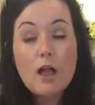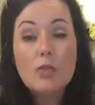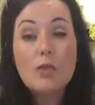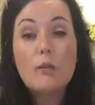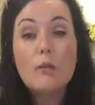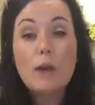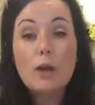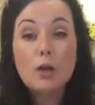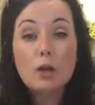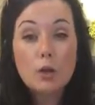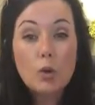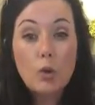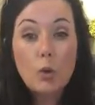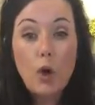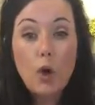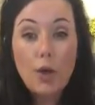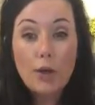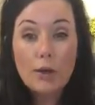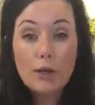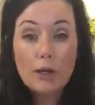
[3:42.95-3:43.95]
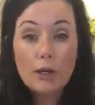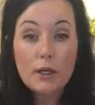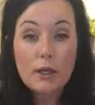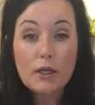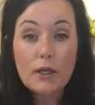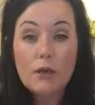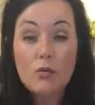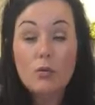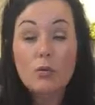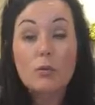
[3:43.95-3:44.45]
the better
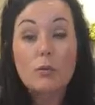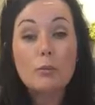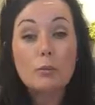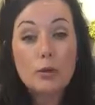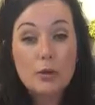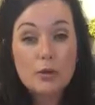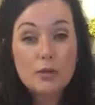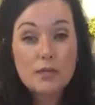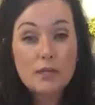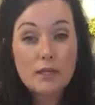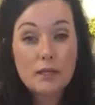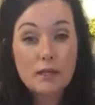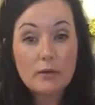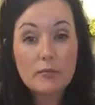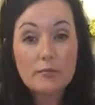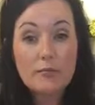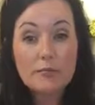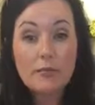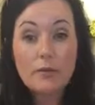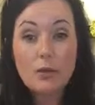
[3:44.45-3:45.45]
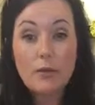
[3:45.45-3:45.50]
quality we're producing.